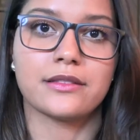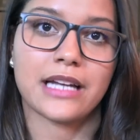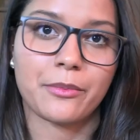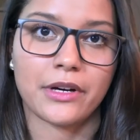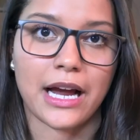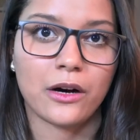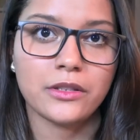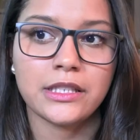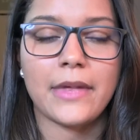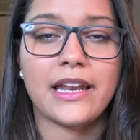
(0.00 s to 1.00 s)
diaper
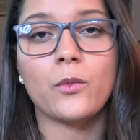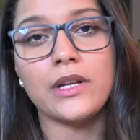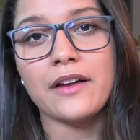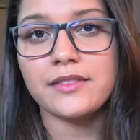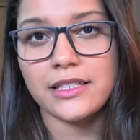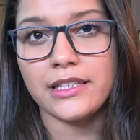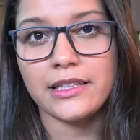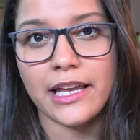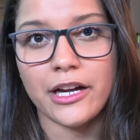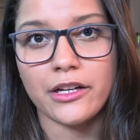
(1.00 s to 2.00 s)
out and I wouldn't have to clean
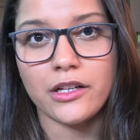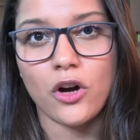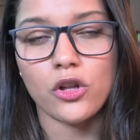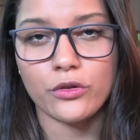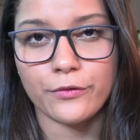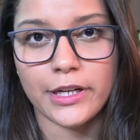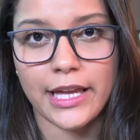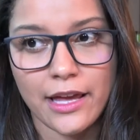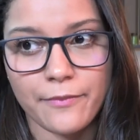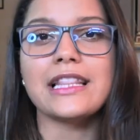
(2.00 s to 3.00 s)
the carrier all over
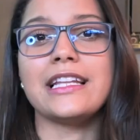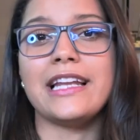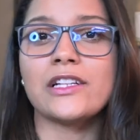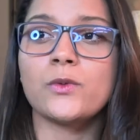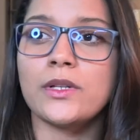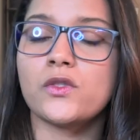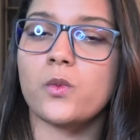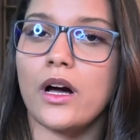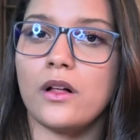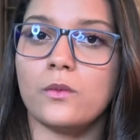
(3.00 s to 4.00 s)
again. The next one as
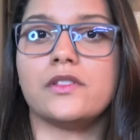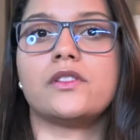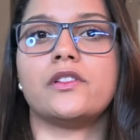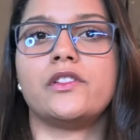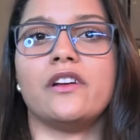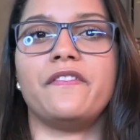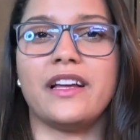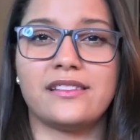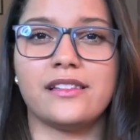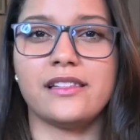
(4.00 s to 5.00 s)
well was to
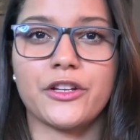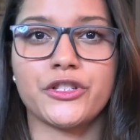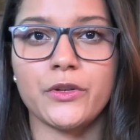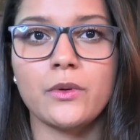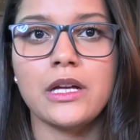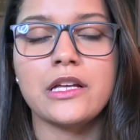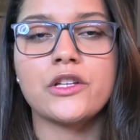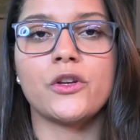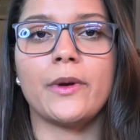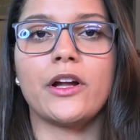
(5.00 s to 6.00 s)
fix this issue.
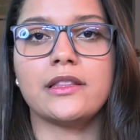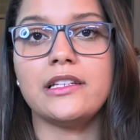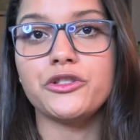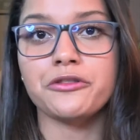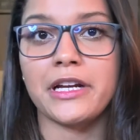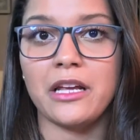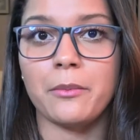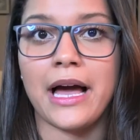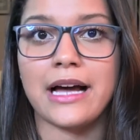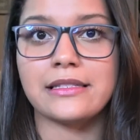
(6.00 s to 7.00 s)
So I got these training
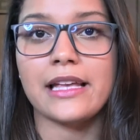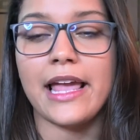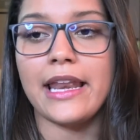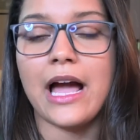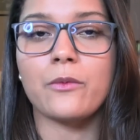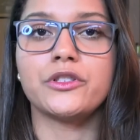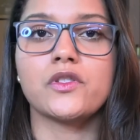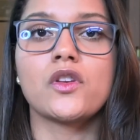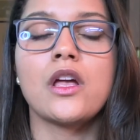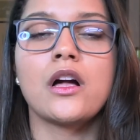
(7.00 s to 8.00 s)
pads, and I would
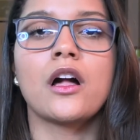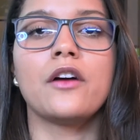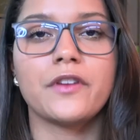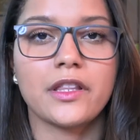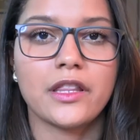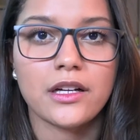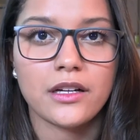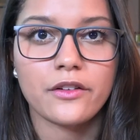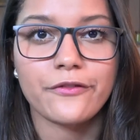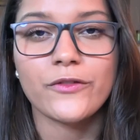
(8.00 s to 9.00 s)
just cover
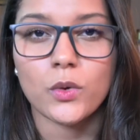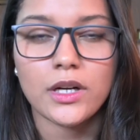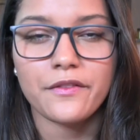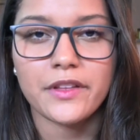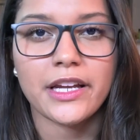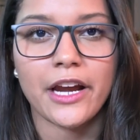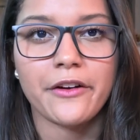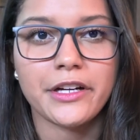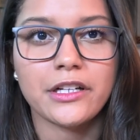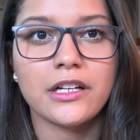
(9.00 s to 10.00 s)
the floor of the
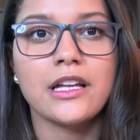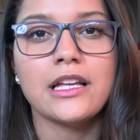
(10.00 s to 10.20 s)
carrier